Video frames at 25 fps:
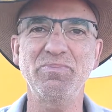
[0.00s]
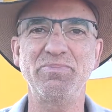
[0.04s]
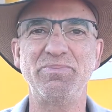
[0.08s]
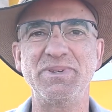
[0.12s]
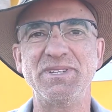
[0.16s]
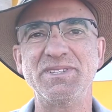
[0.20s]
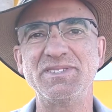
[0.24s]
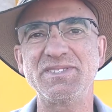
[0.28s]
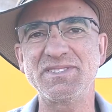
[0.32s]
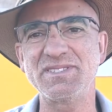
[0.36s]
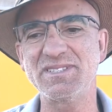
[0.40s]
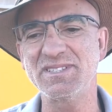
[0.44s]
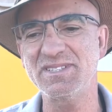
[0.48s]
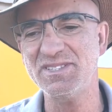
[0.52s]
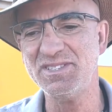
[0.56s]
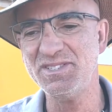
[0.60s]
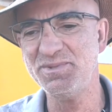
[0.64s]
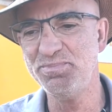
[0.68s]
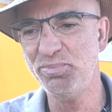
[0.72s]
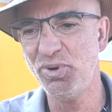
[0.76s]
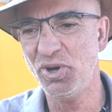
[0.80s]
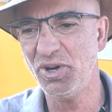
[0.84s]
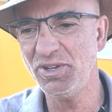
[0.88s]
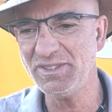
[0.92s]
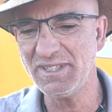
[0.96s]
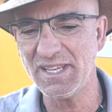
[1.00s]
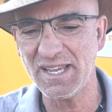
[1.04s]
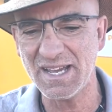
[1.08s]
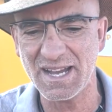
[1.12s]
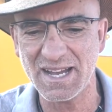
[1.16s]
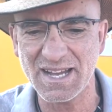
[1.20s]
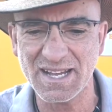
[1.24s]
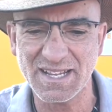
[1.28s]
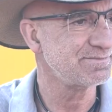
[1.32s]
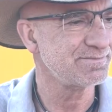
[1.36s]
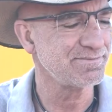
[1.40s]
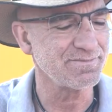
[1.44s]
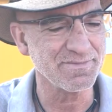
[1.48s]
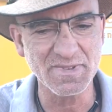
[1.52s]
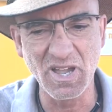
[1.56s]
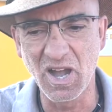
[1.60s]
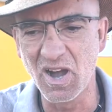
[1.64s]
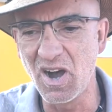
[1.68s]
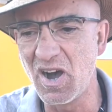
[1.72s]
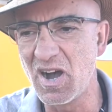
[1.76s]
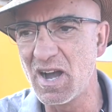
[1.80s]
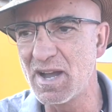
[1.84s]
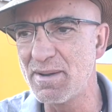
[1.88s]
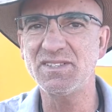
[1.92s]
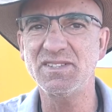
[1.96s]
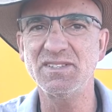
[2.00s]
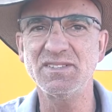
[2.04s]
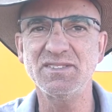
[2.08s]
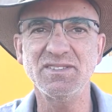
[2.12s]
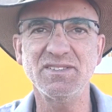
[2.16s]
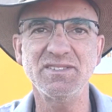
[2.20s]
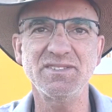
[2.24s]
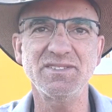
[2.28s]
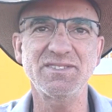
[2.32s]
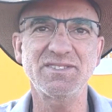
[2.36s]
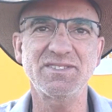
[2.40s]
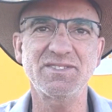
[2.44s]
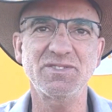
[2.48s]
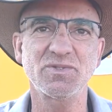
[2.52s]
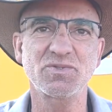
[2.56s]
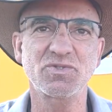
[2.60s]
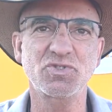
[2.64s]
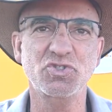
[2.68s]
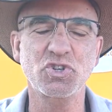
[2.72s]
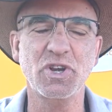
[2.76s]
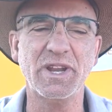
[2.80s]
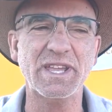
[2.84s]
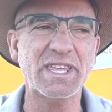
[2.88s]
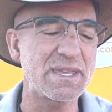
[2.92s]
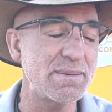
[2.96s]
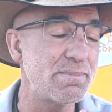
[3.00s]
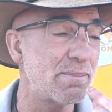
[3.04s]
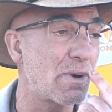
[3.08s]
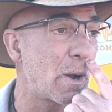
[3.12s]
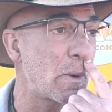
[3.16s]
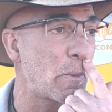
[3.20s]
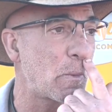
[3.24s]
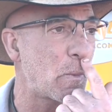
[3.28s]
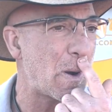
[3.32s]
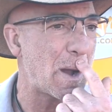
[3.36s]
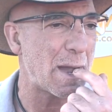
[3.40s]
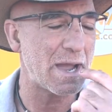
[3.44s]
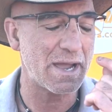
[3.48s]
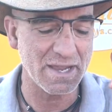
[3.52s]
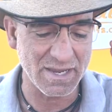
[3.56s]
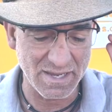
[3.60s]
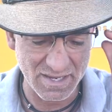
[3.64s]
Business Podcast. I'm still trekking my way